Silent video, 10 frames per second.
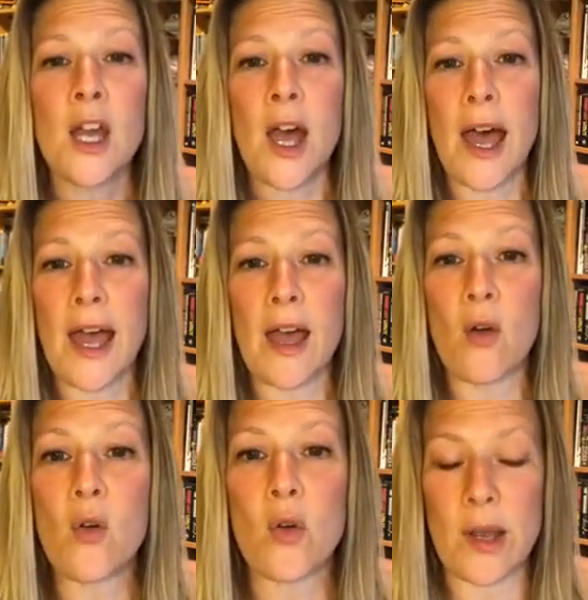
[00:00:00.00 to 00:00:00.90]

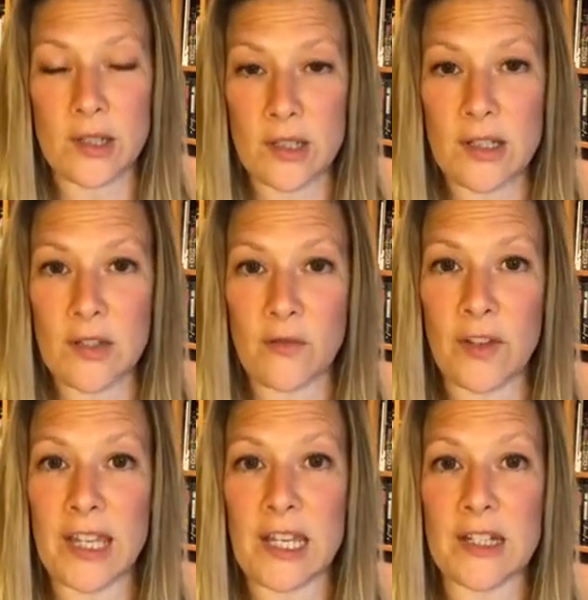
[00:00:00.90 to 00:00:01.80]
All questions
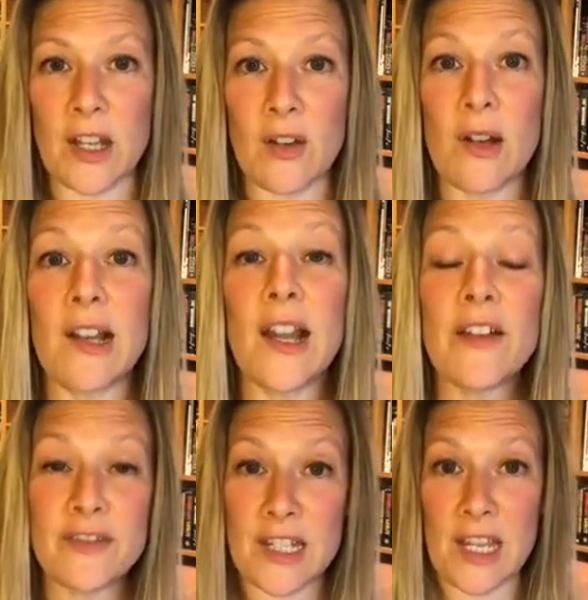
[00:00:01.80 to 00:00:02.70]
for Guido.
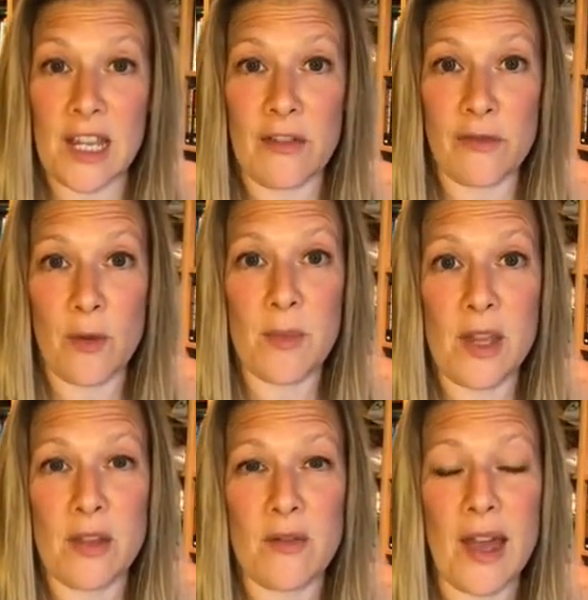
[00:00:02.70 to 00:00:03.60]
Love to hear from
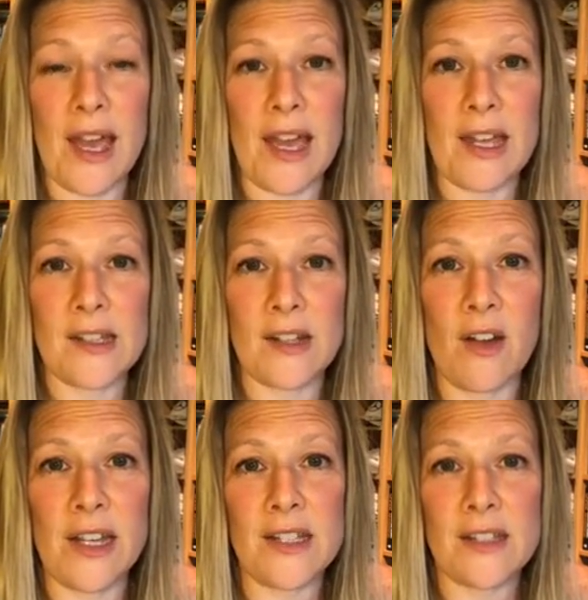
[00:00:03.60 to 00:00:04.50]
you
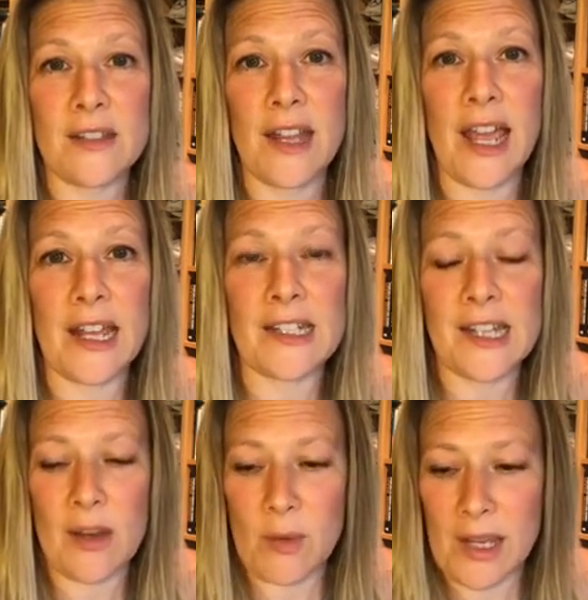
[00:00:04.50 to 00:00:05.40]
tonight, and
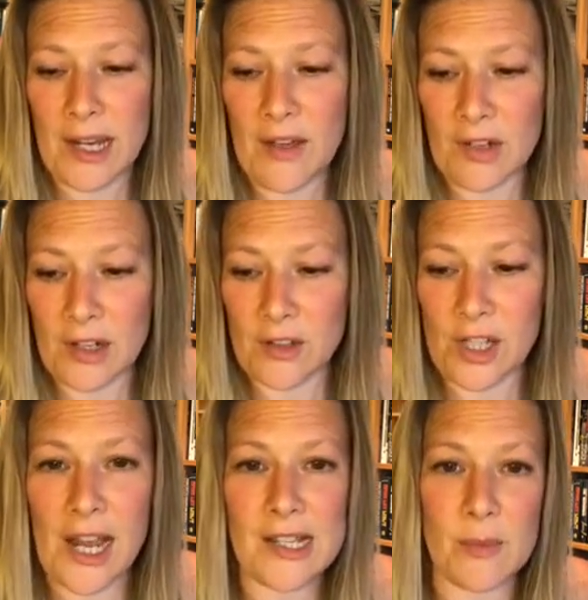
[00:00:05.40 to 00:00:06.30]
we can have a little
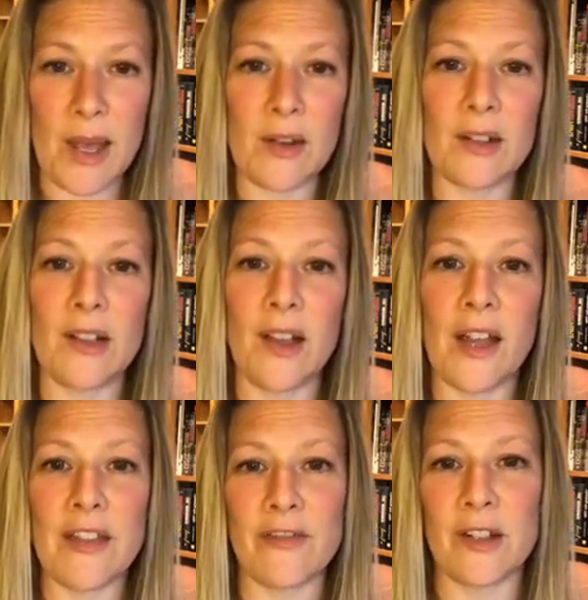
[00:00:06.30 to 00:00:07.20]
chat about
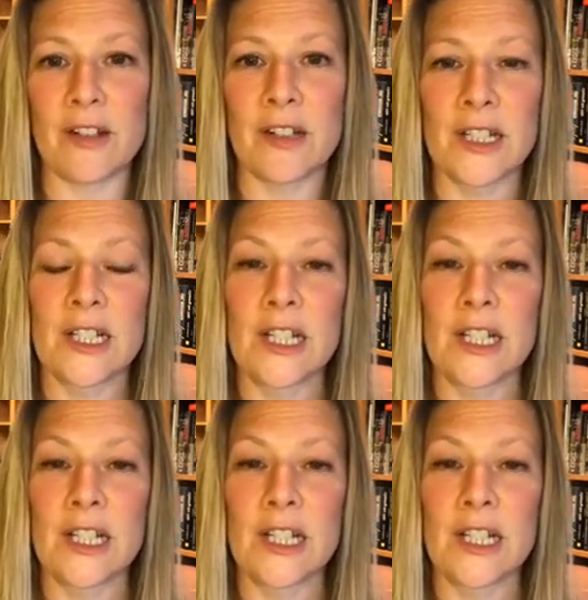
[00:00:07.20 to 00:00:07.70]
life and